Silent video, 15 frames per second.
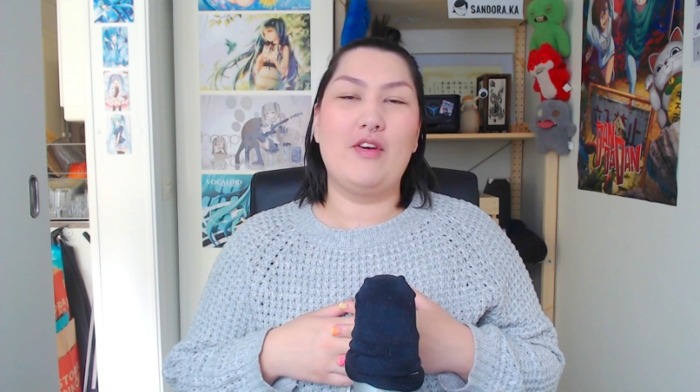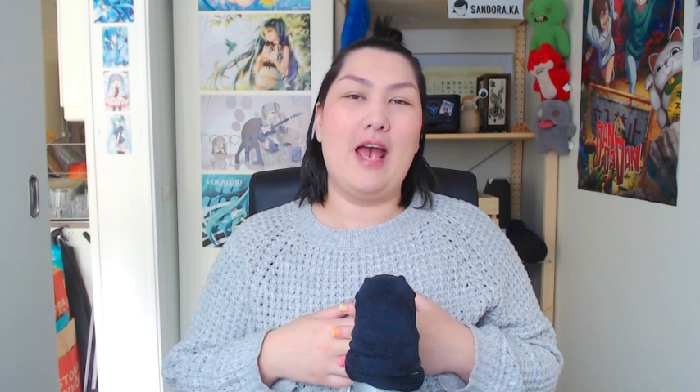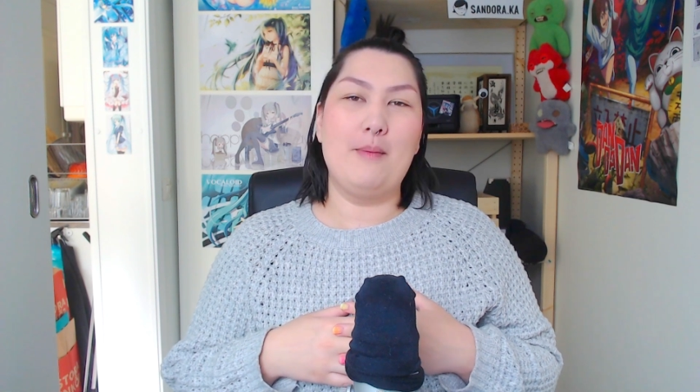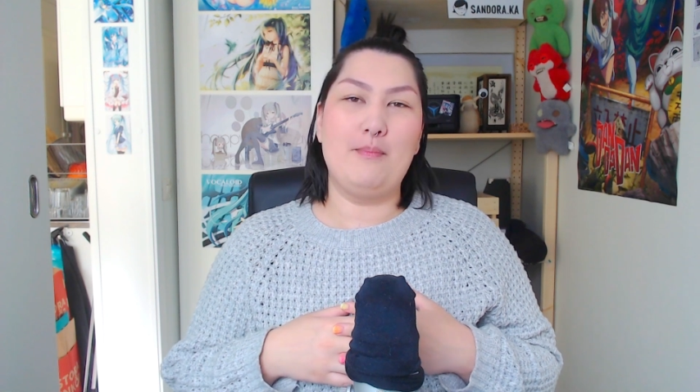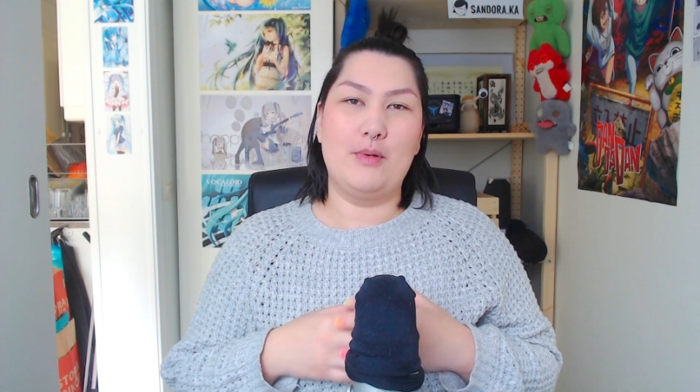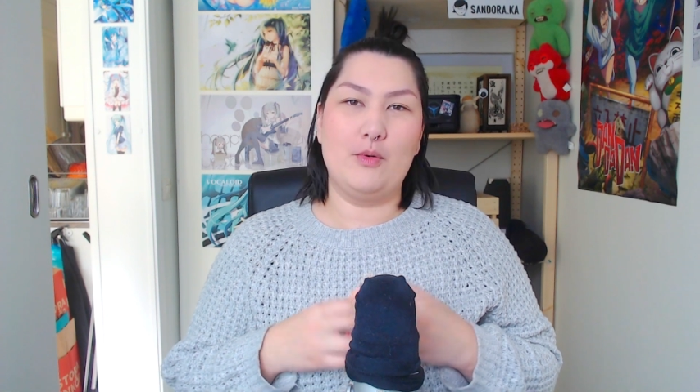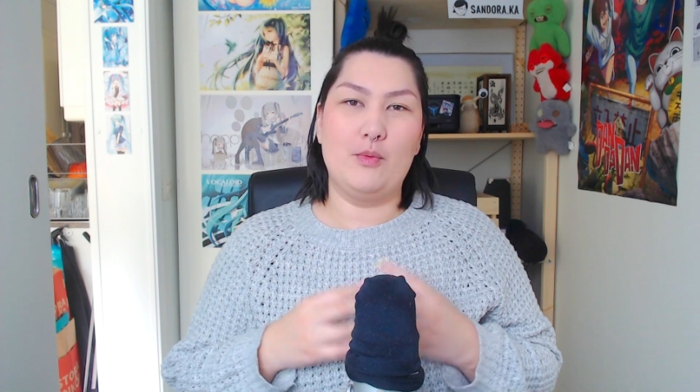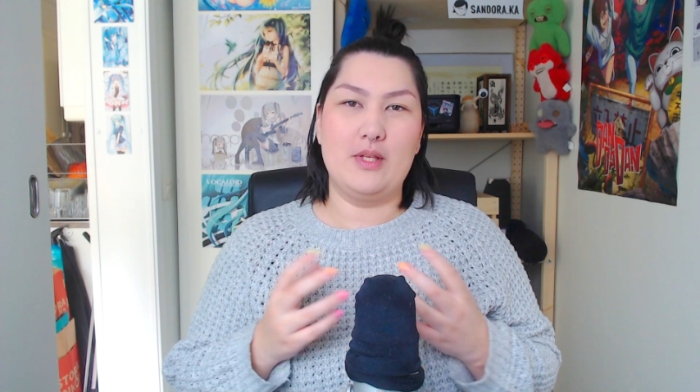
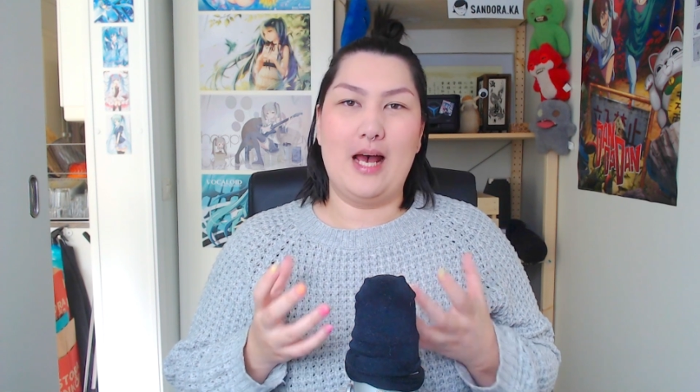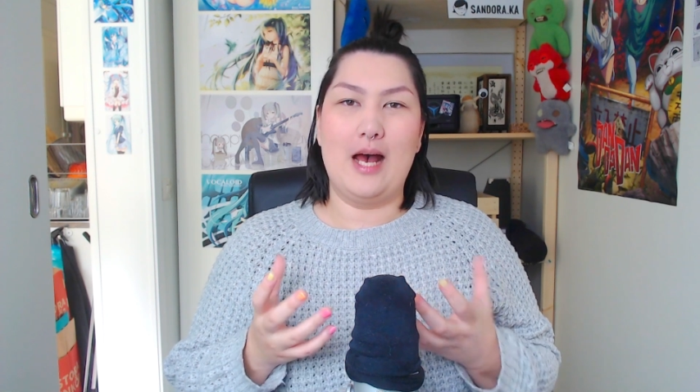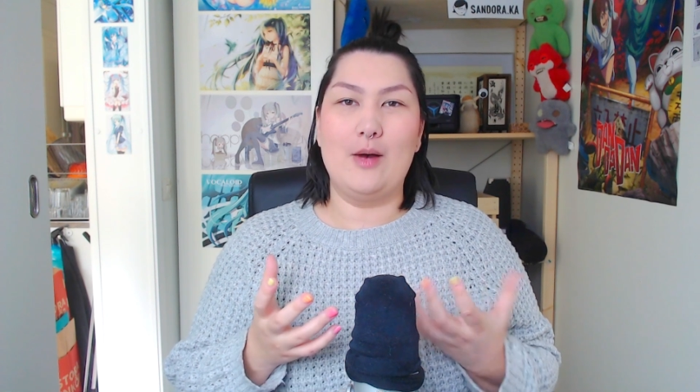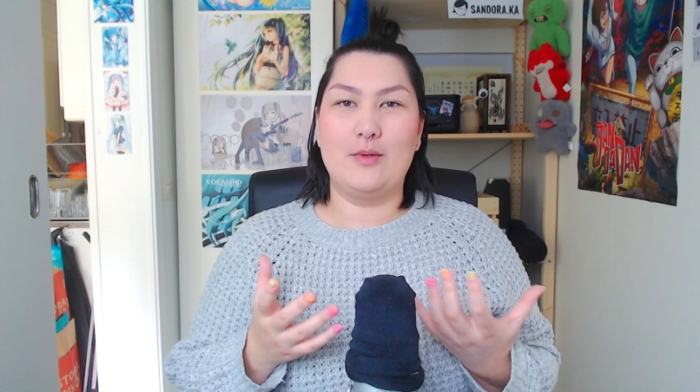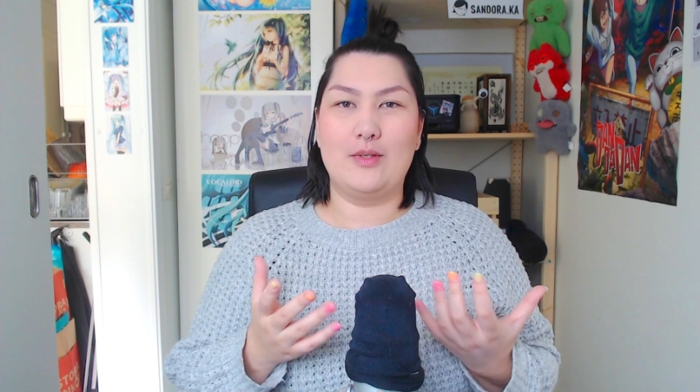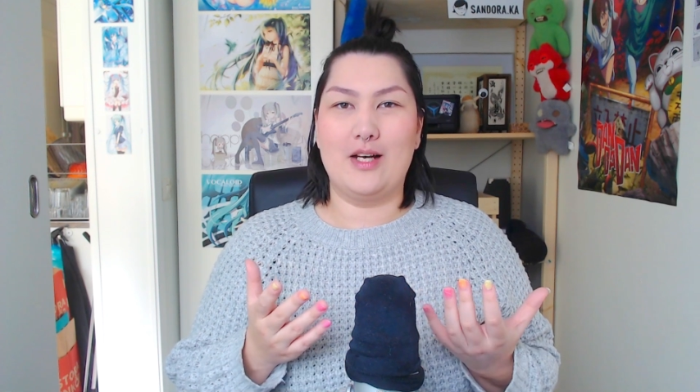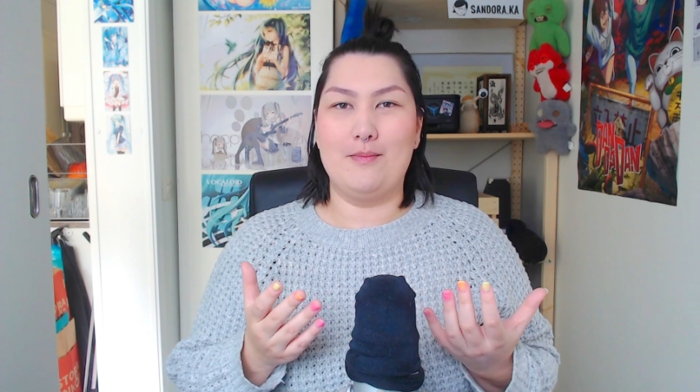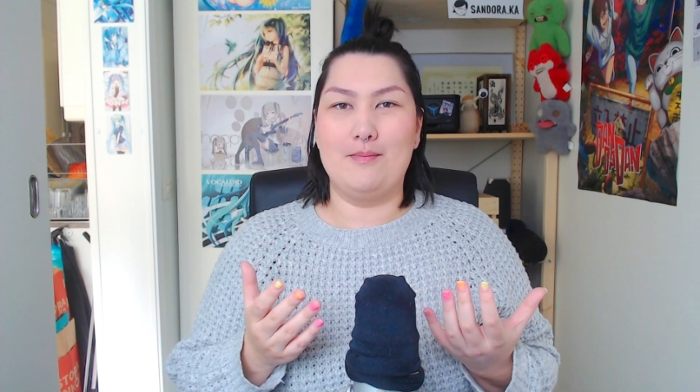happy with the
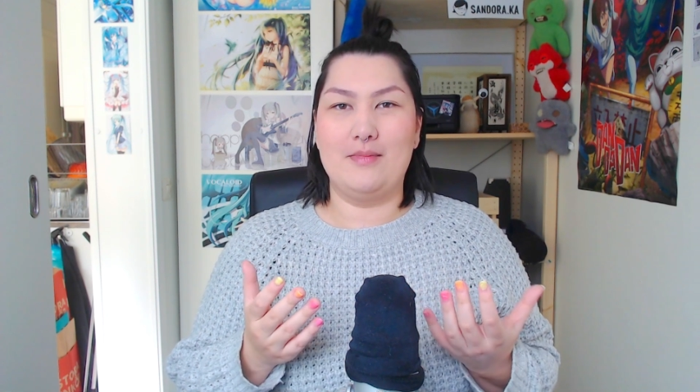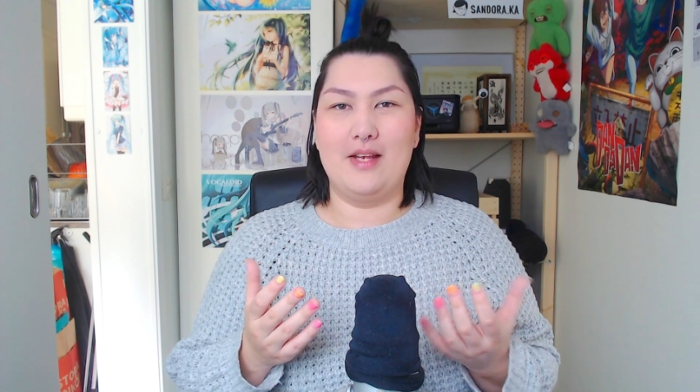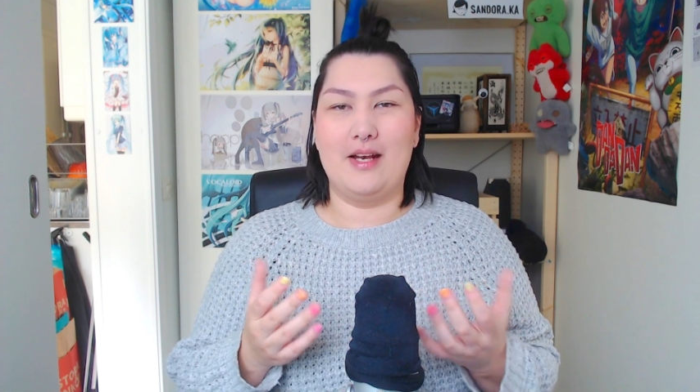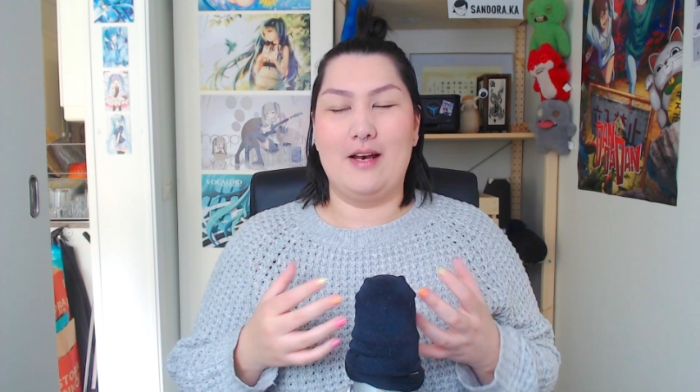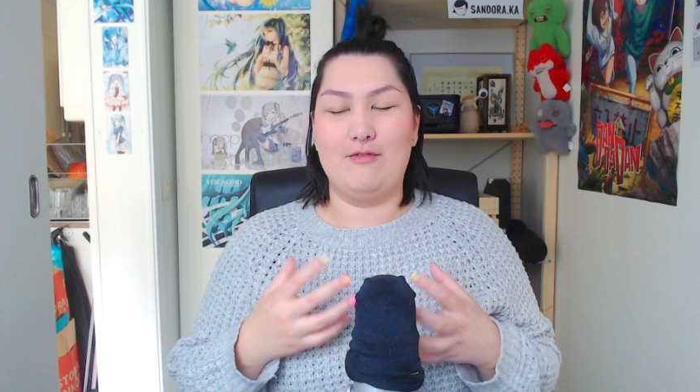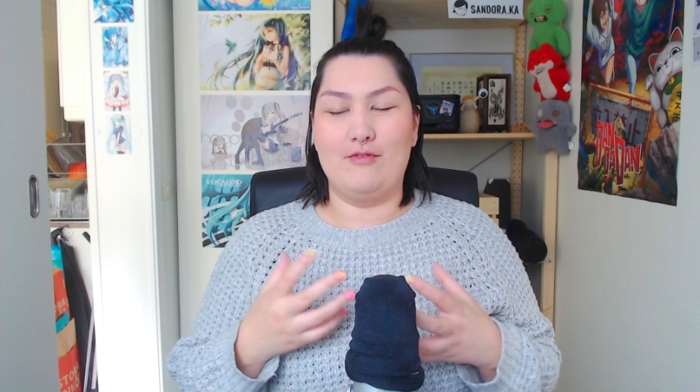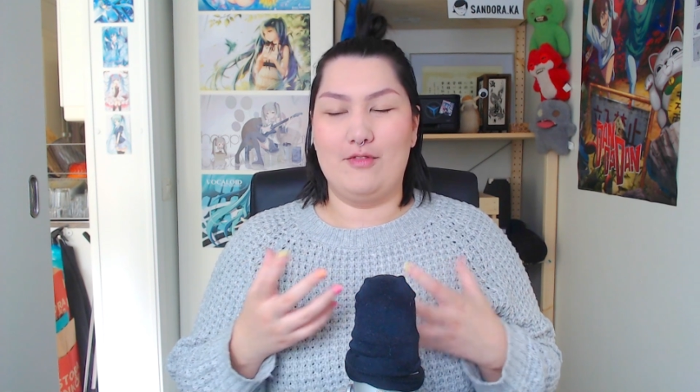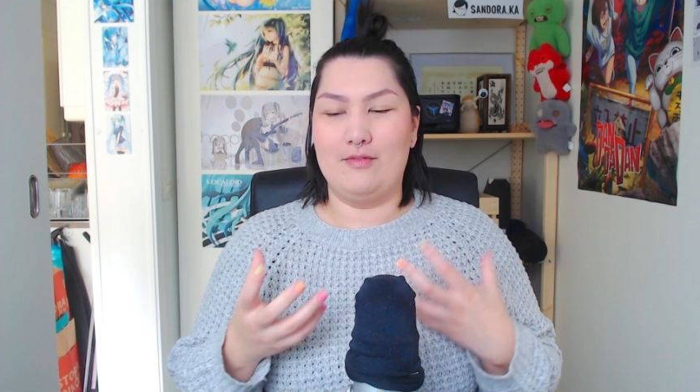outcome that I've